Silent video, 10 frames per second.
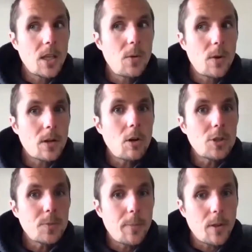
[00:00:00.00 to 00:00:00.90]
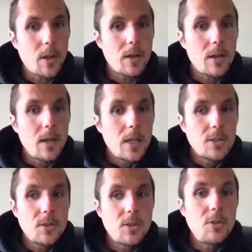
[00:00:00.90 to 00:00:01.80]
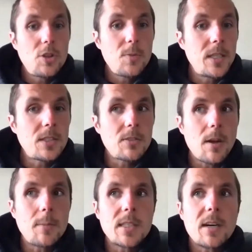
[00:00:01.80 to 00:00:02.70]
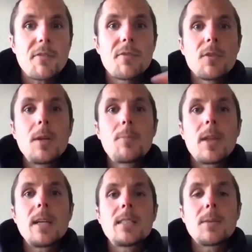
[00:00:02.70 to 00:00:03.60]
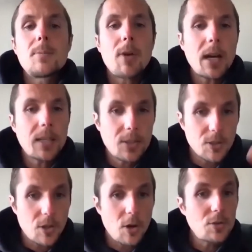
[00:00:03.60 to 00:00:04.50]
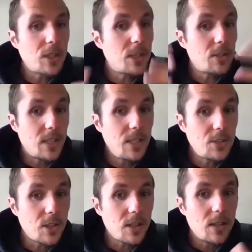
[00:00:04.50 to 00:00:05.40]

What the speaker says: you want to coach people on. So YouTube and Instagram is like a free place to practice your coaching, your teaching.